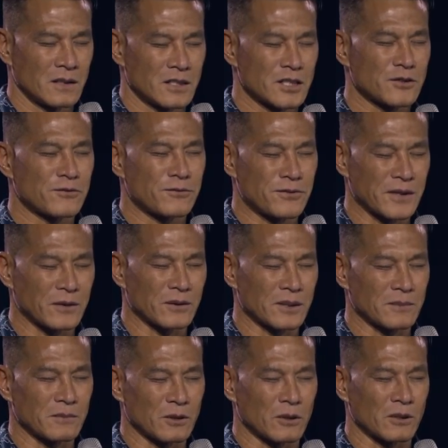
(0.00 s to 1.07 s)
Just fill
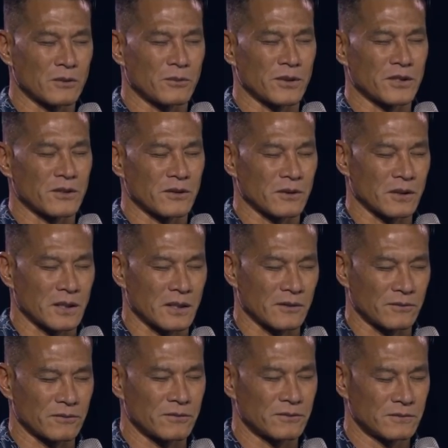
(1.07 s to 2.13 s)
them, Lord, with your
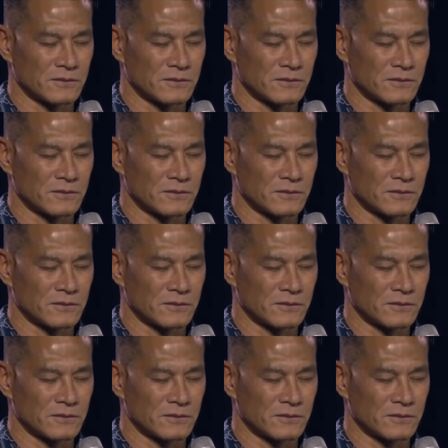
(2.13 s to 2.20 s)
love.